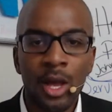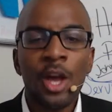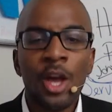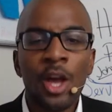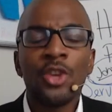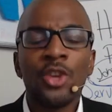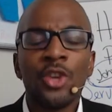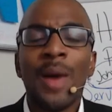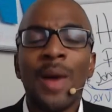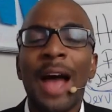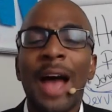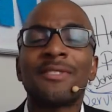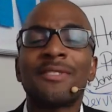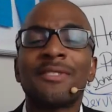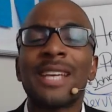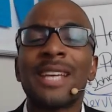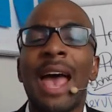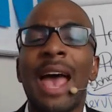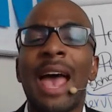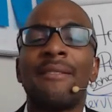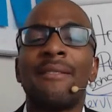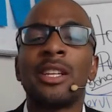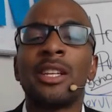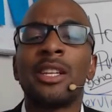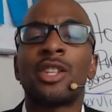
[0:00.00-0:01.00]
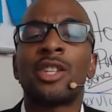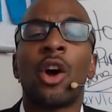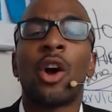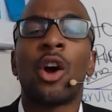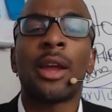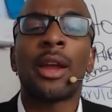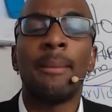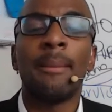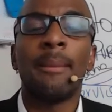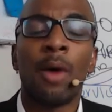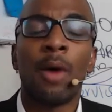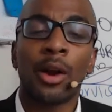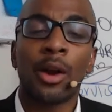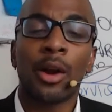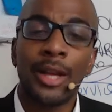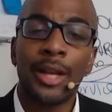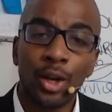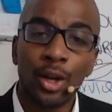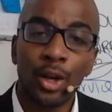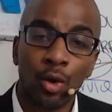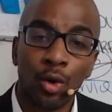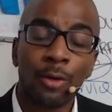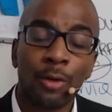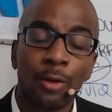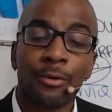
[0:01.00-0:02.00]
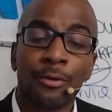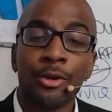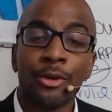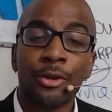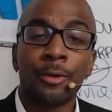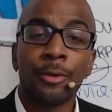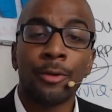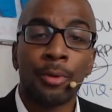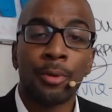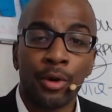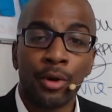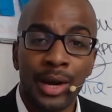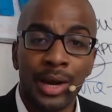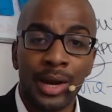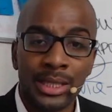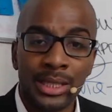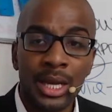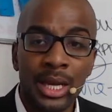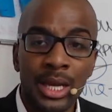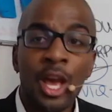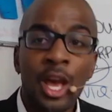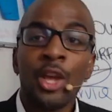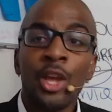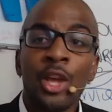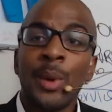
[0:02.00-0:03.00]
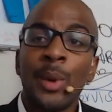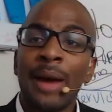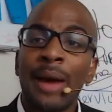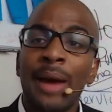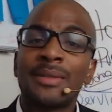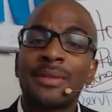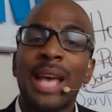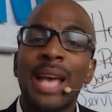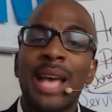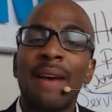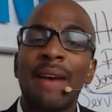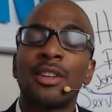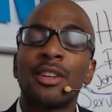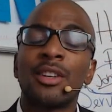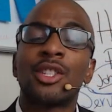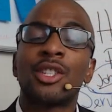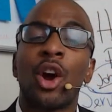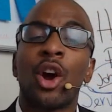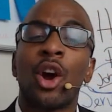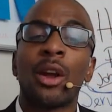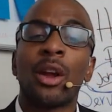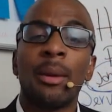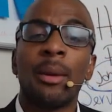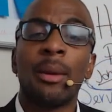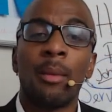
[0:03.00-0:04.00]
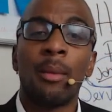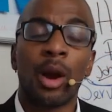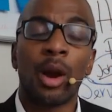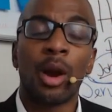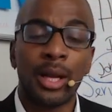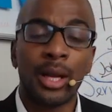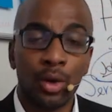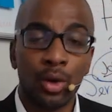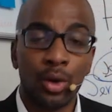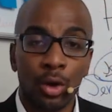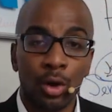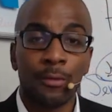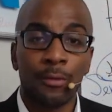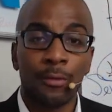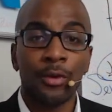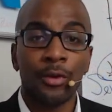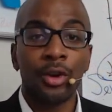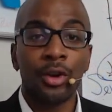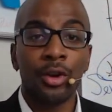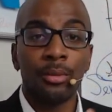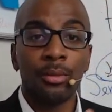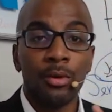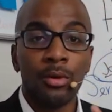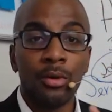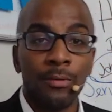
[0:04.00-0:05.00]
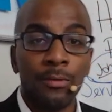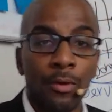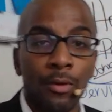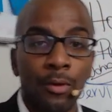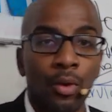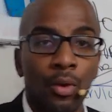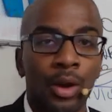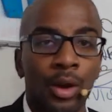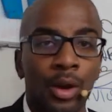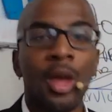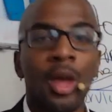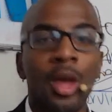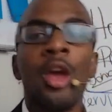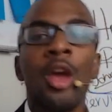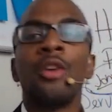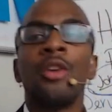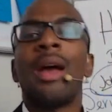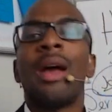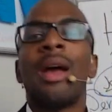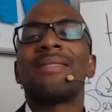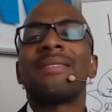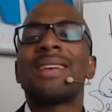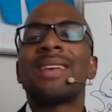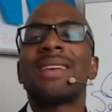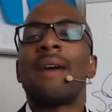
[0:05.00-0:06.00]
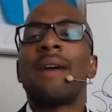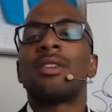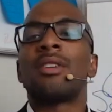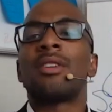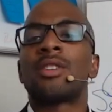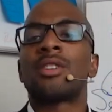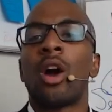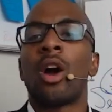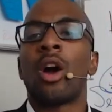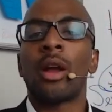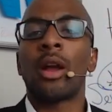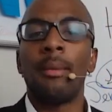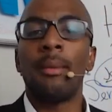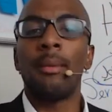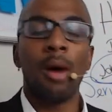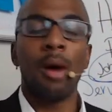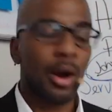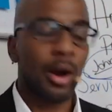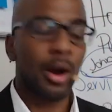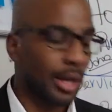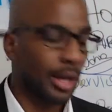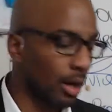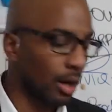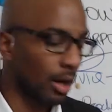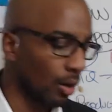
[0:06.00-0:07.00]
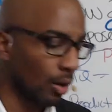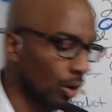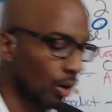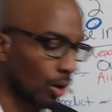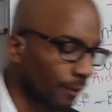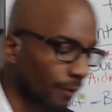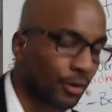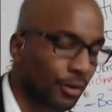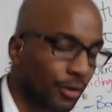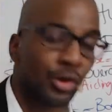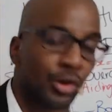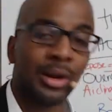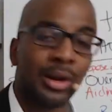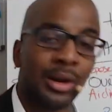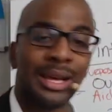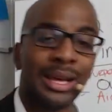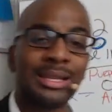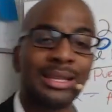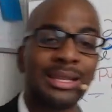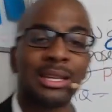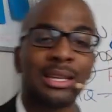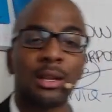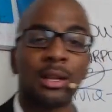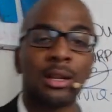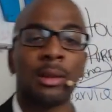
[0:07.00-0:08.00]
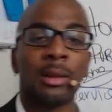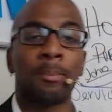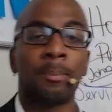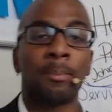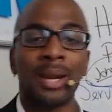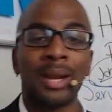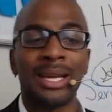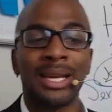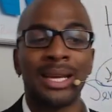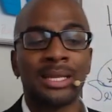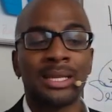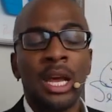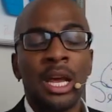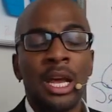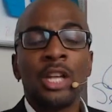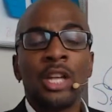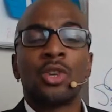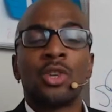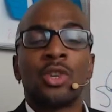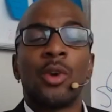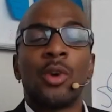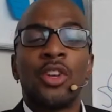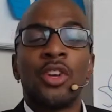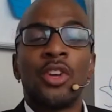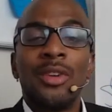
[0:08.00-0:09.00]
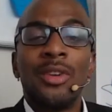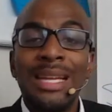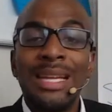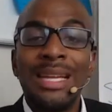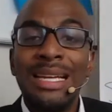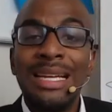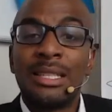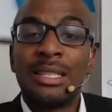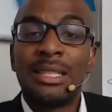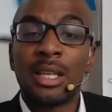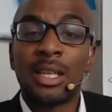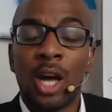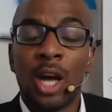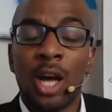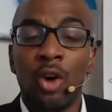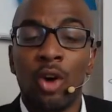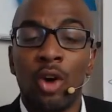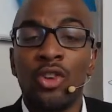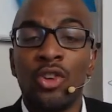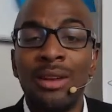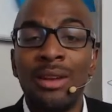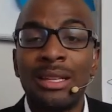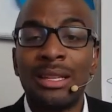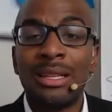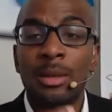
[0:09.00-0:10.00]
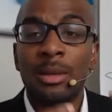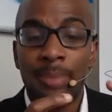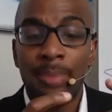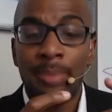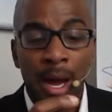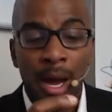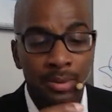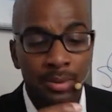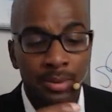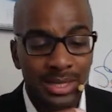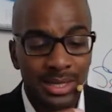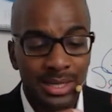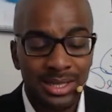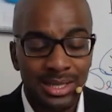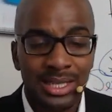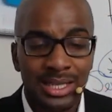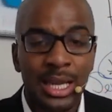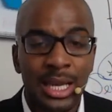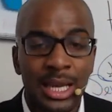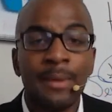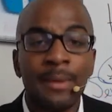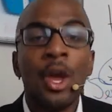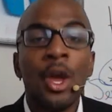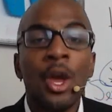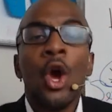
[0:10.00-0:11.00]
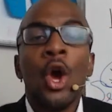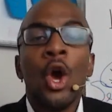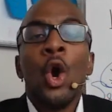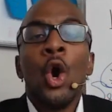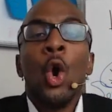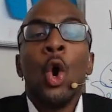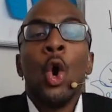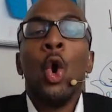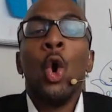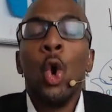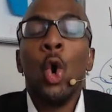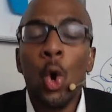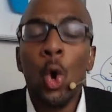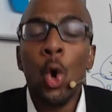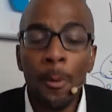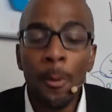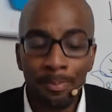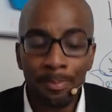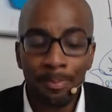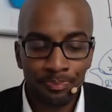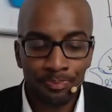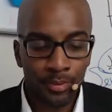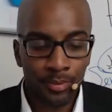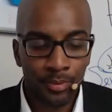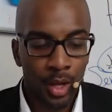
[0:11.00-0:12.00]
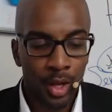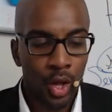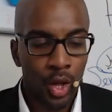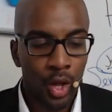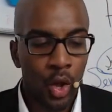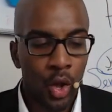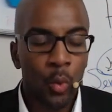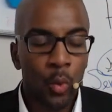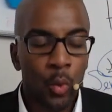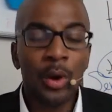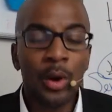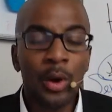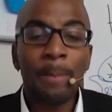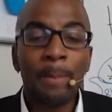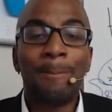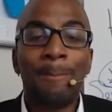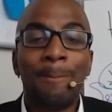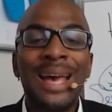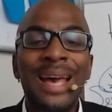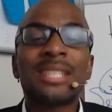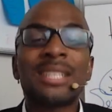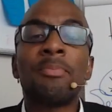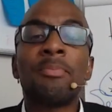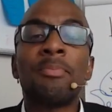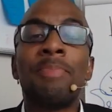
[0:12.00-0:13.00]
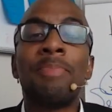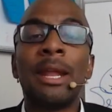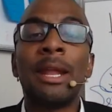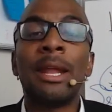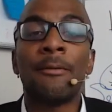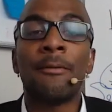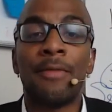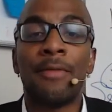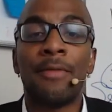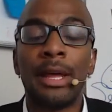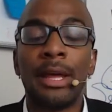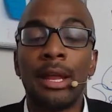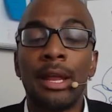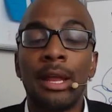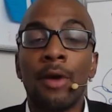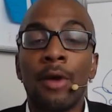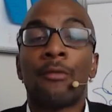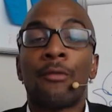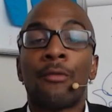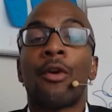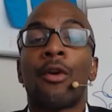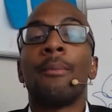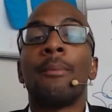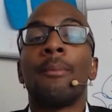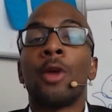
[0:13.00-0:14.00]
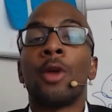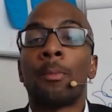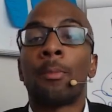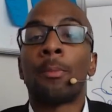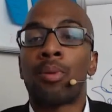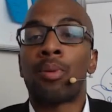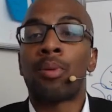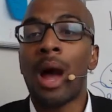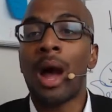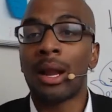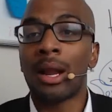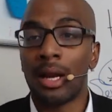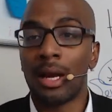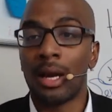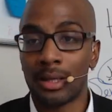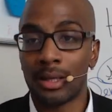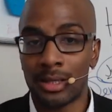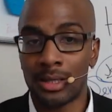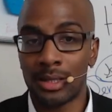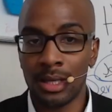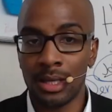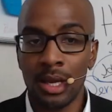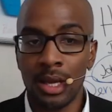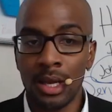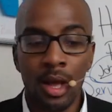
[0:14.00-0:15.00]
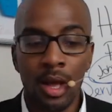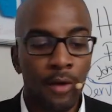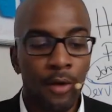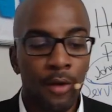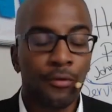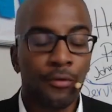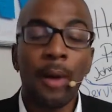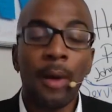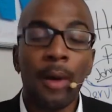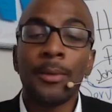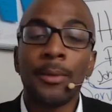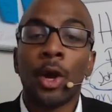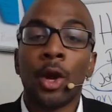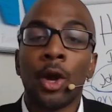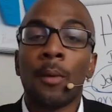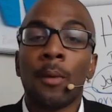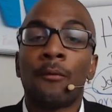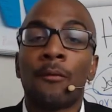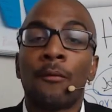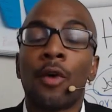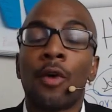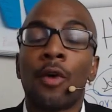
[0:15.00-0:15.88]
You have to have a target market in order for you to progress. You have to have a target market in order for you to move forward. You have to have a target market in order for you to get to the place to where you need to go. You need to be able to see who would best benefit from your product, from your